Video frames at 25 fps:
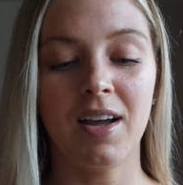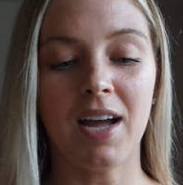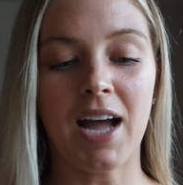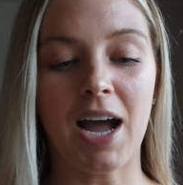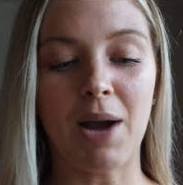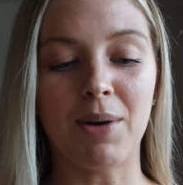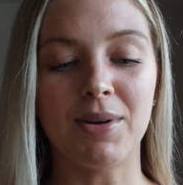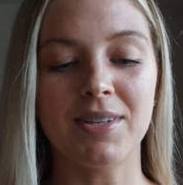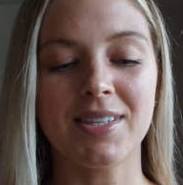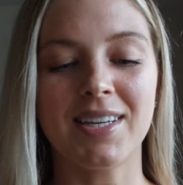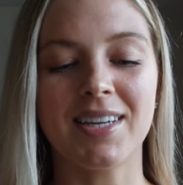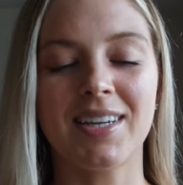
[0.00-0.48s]

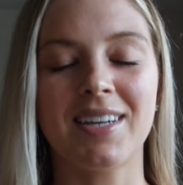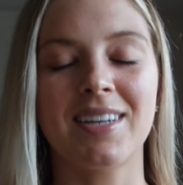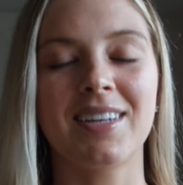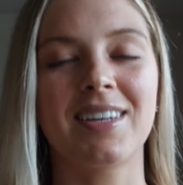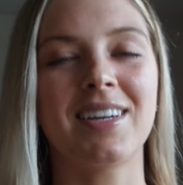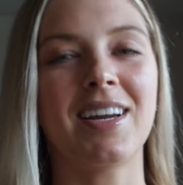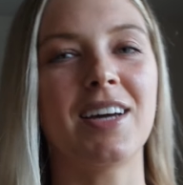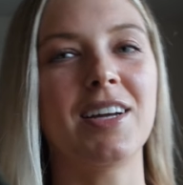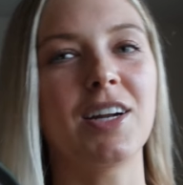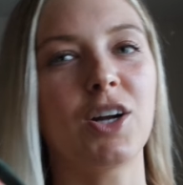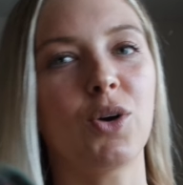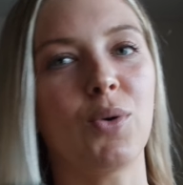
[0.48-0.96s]
I was
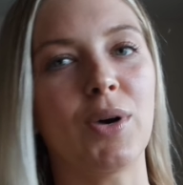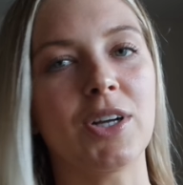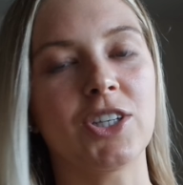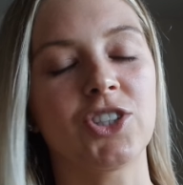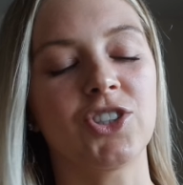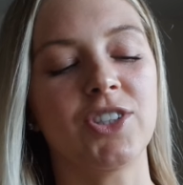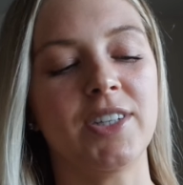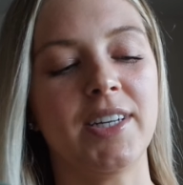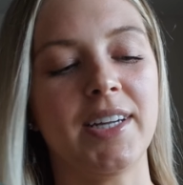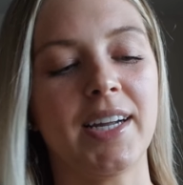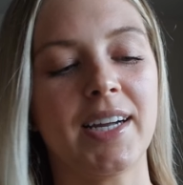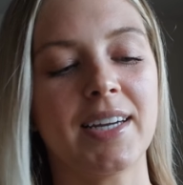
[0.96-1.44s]
like kind of
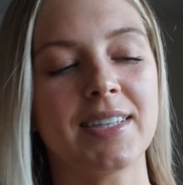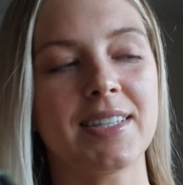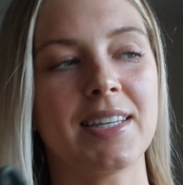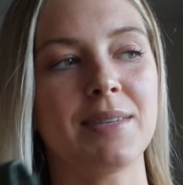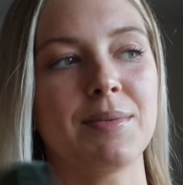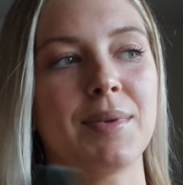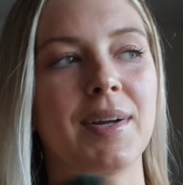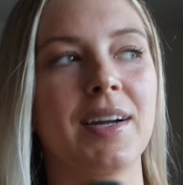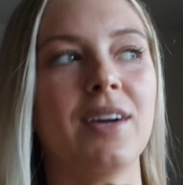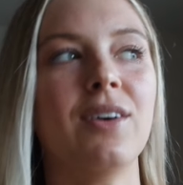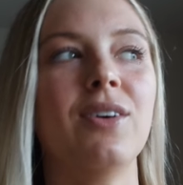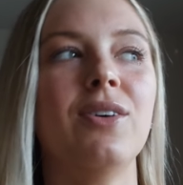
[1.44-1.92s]
questioning because
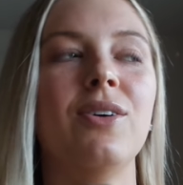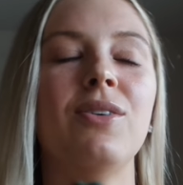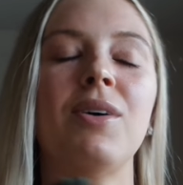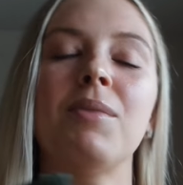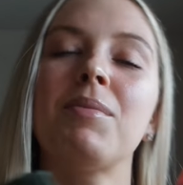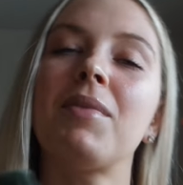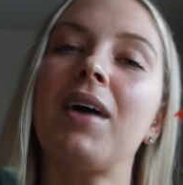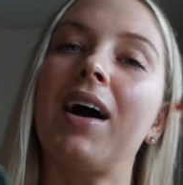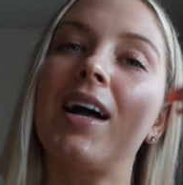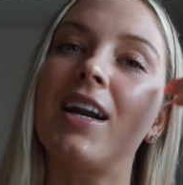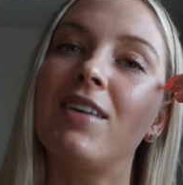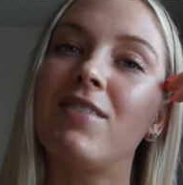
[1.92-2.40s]
I'm like, oh,
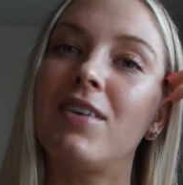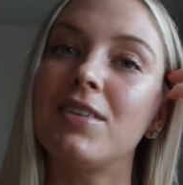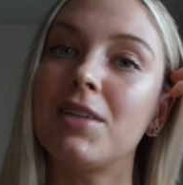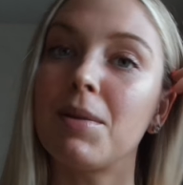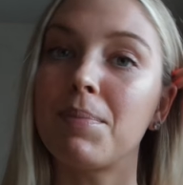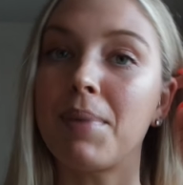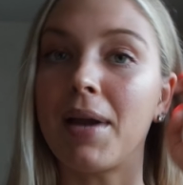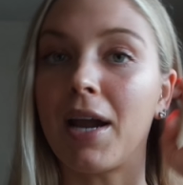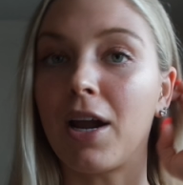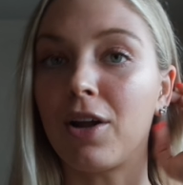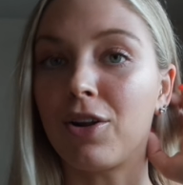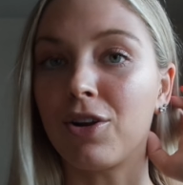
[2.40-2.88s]
I'm kind of on
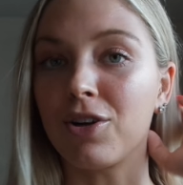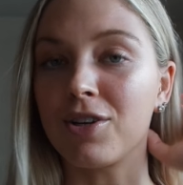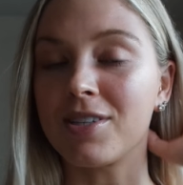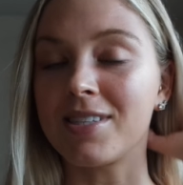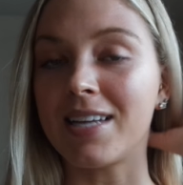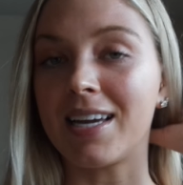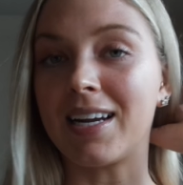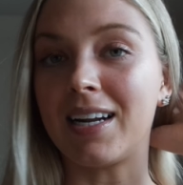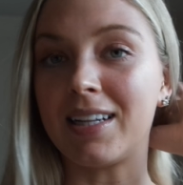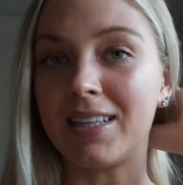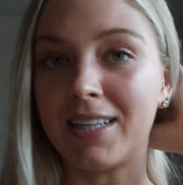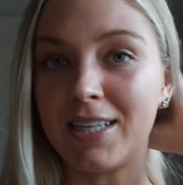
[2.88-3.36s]
the paler
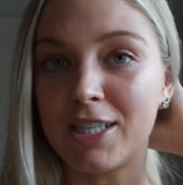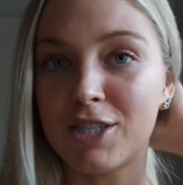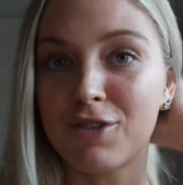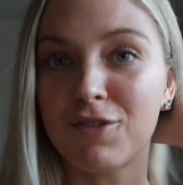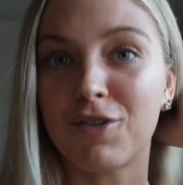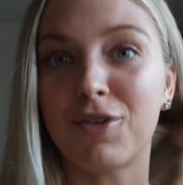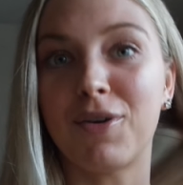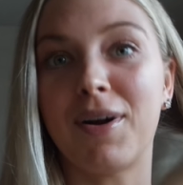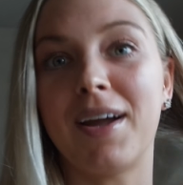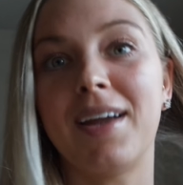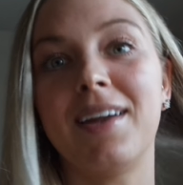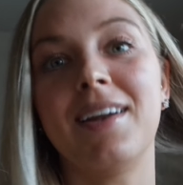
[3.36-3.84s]
side, at
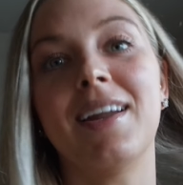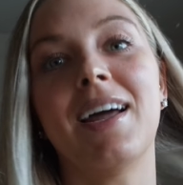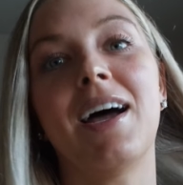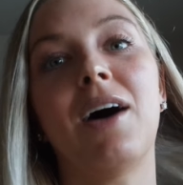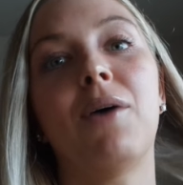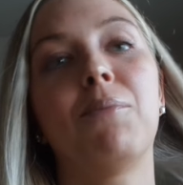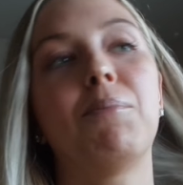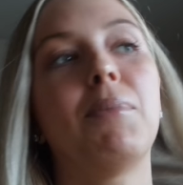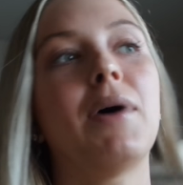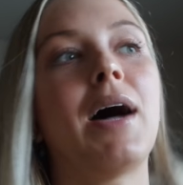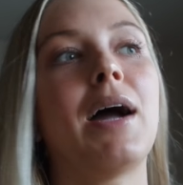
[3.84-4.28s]
least for right now.